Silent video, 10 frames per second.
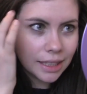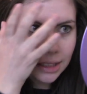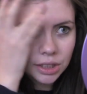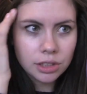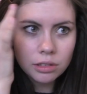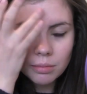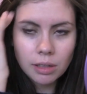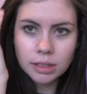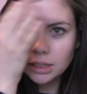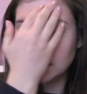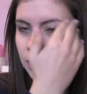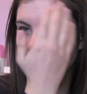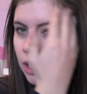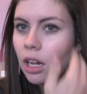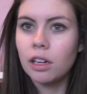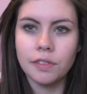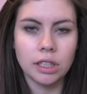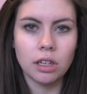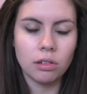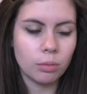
They do mostly dissolve and go